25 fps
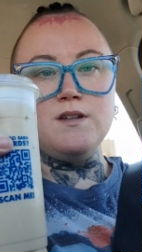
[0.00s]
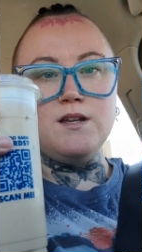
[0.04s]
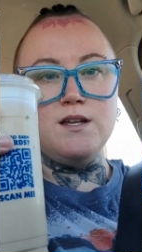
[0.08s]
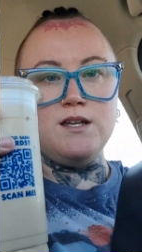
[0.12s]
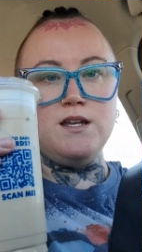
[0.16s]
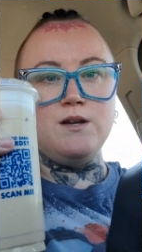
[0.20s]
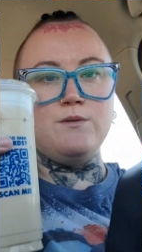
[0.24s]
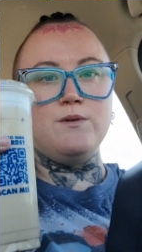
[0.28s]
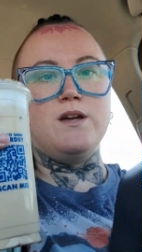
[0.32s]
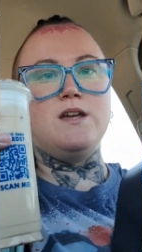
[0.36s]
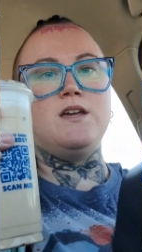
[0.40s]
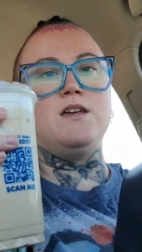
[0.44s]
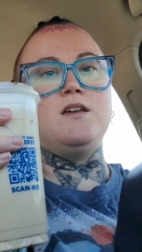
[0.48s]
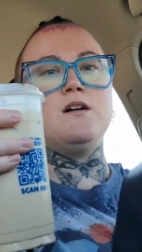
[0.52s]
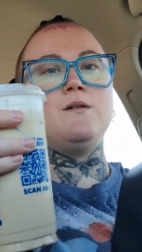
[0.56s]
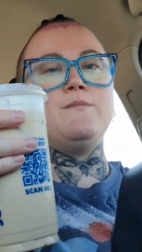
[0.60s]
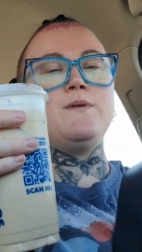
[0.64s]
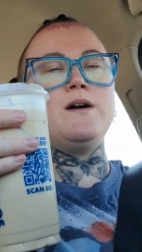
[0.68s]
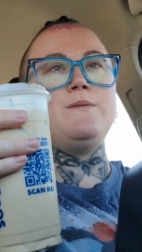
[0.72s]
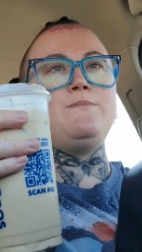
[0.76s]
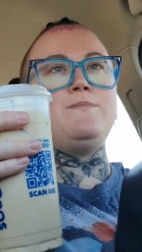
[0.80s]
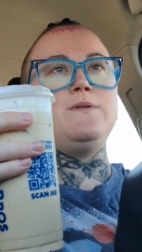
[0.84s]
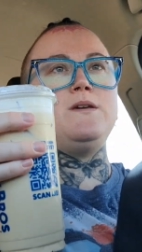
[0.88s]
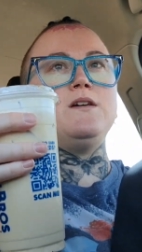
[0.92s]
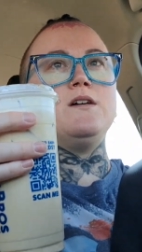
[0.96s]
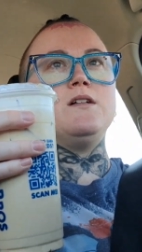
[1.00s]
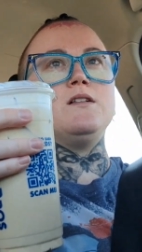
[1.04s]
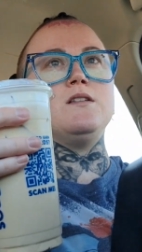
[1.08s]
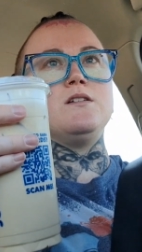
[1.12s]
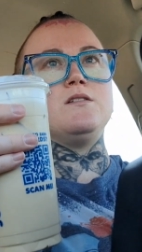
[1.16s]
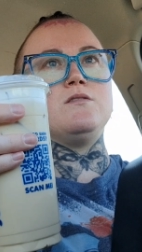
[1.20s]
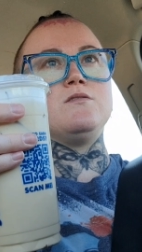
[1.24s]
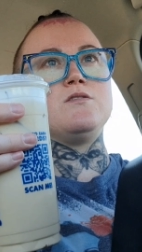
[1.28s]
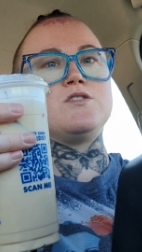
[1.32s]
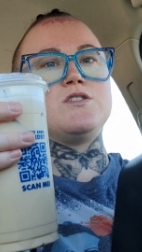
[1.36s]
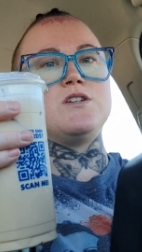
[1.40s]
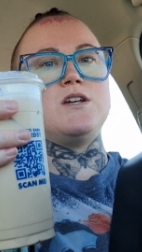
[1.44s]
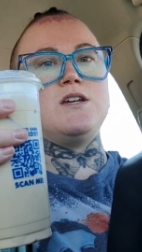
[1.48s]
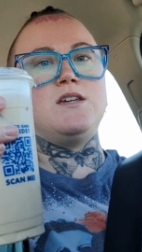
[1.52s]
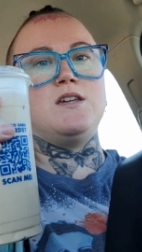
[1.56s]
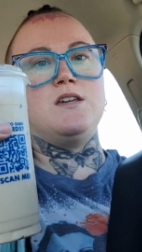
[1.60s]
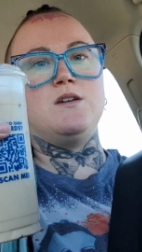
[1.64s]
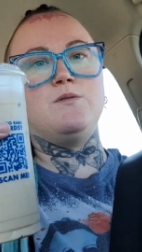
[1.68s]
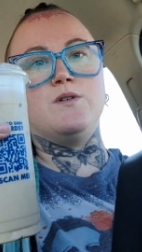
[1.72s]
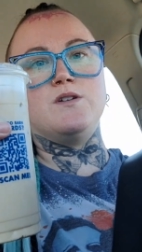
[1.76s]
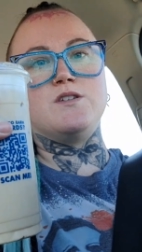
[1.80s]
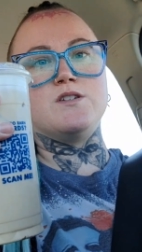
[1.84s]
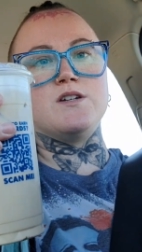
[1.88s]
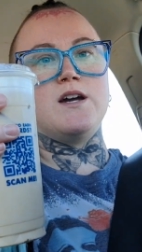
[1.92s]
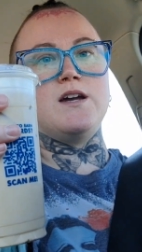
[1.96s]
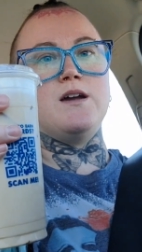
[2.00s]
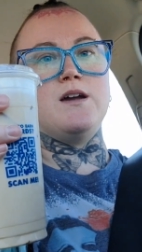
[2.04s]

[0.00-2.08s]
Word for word: Anyway, y'all might be a little shaky, which